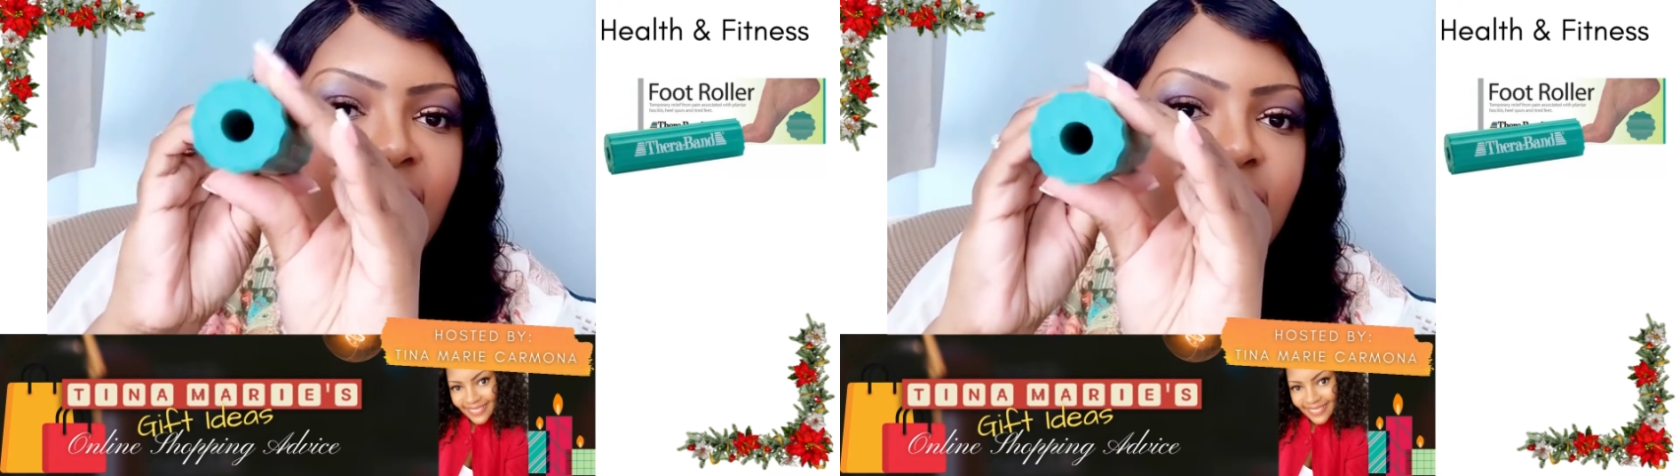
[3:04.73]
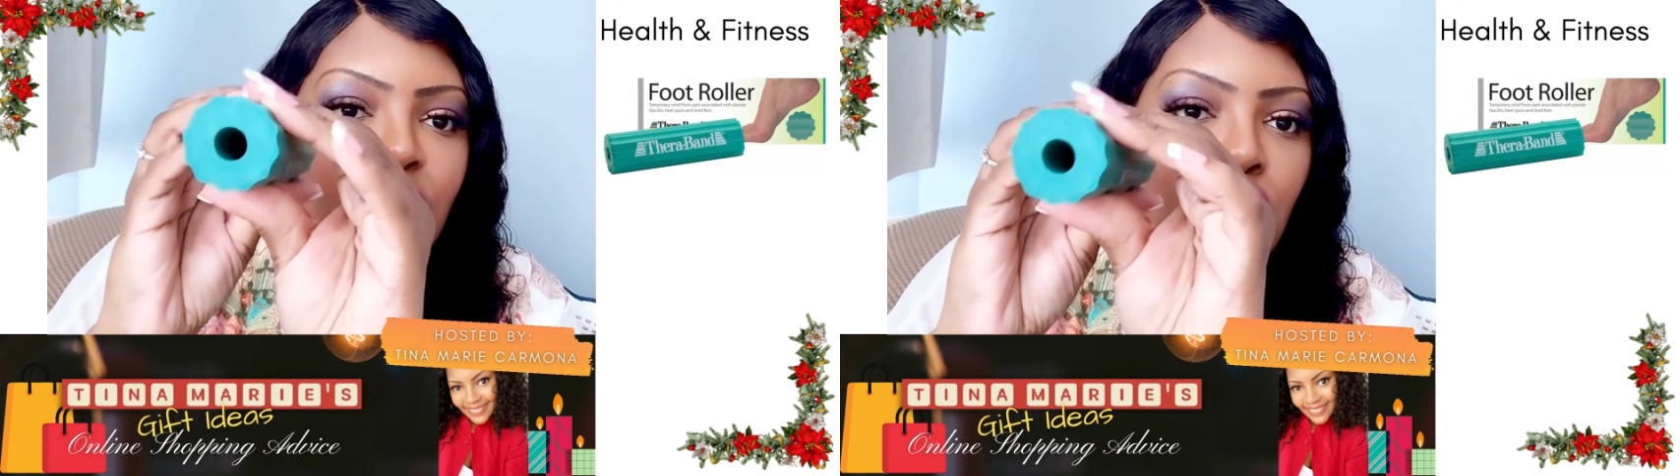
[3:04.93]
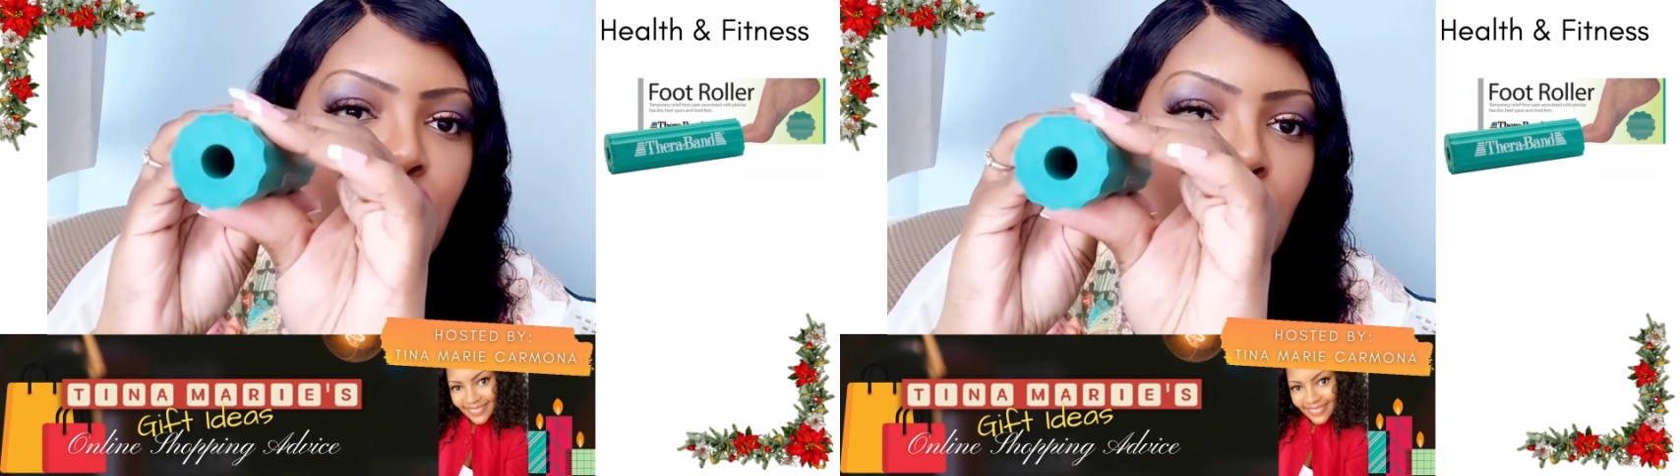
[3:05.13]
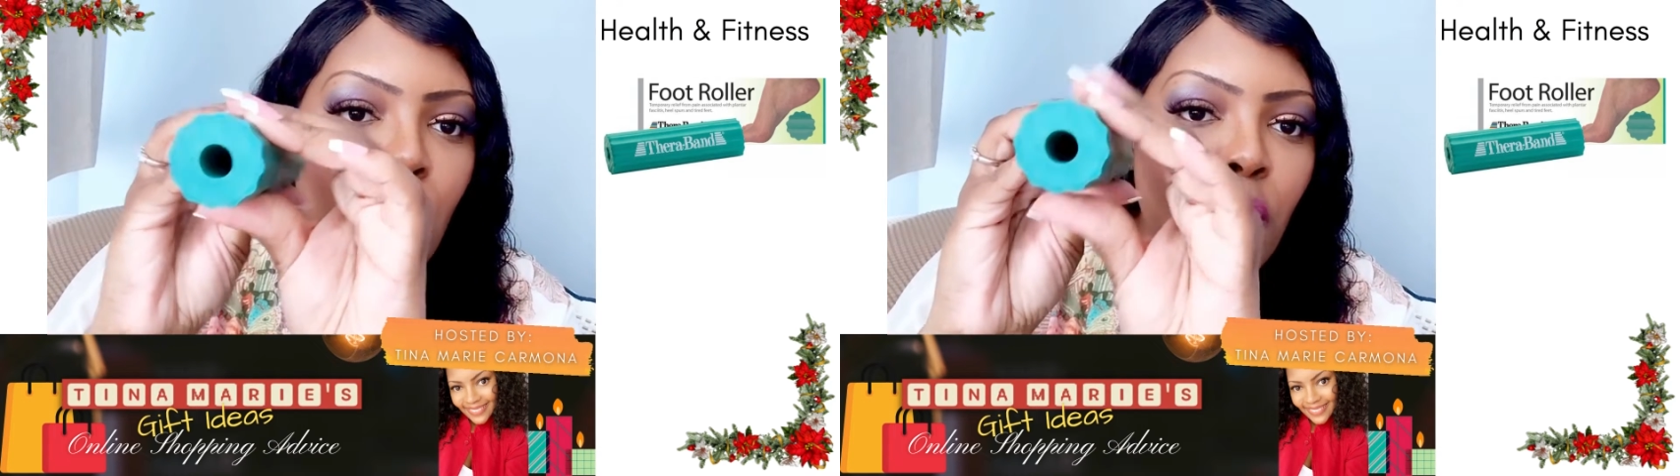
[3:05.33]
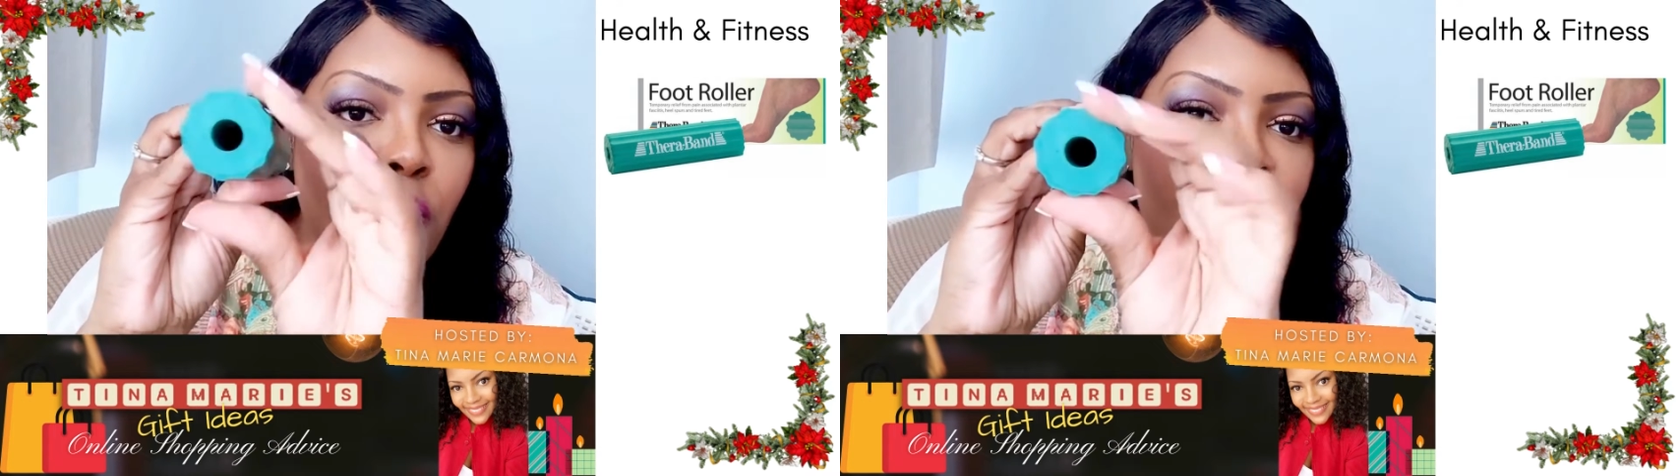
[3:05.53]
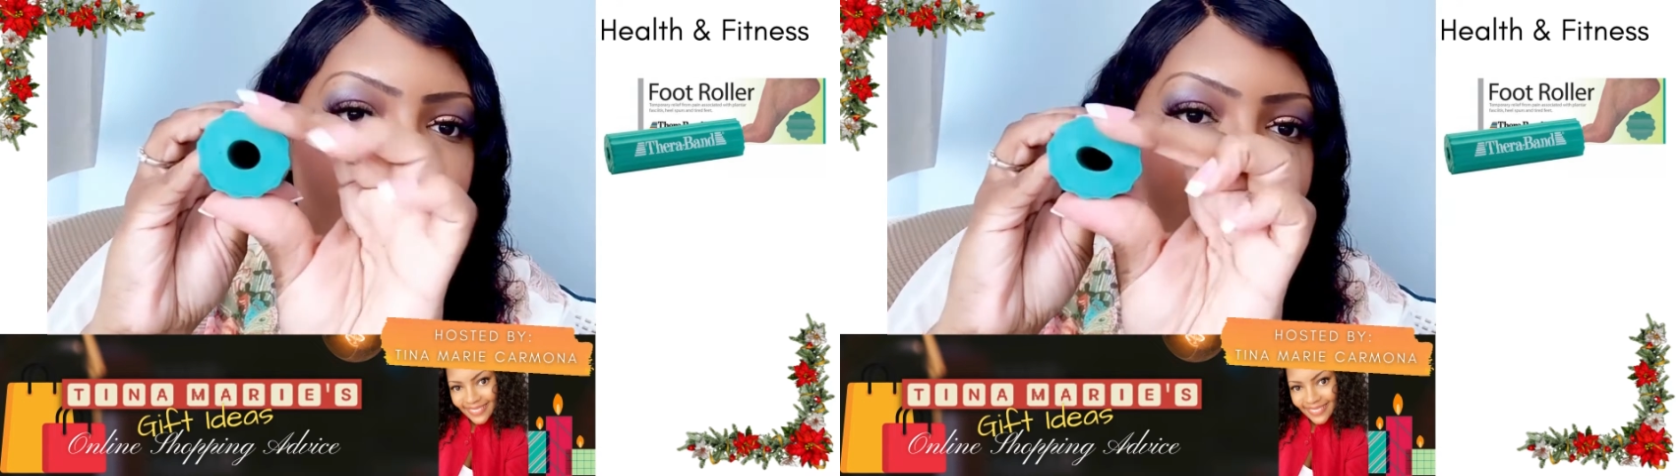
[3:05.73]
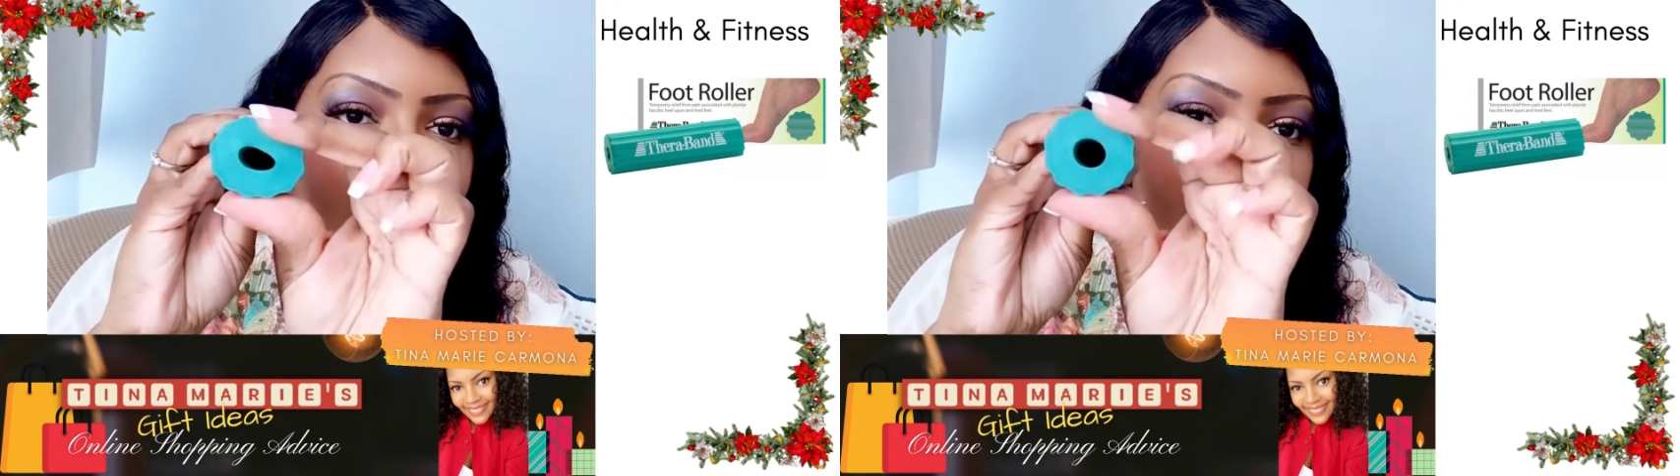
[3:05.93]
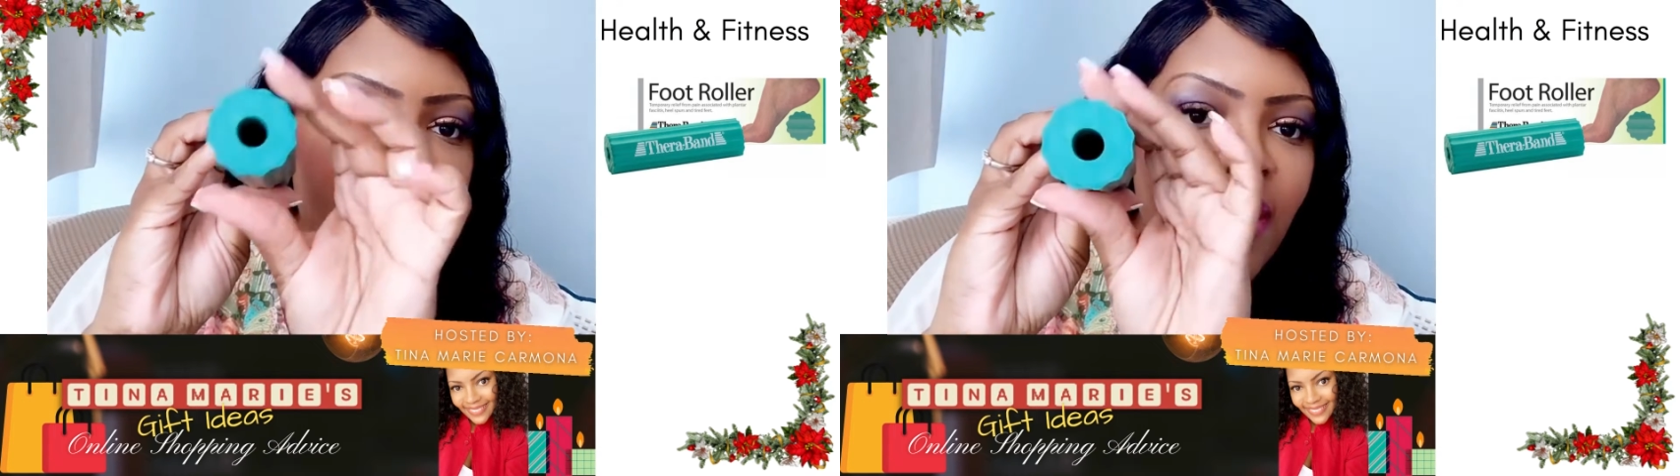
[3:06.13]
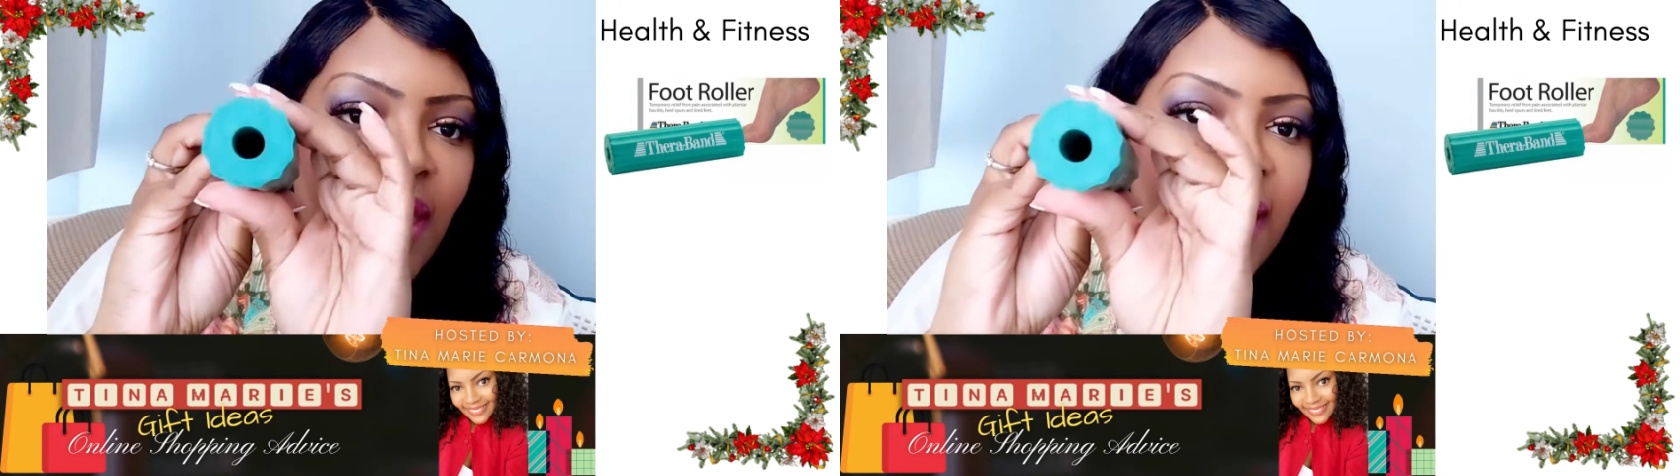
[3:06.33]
It's so thick.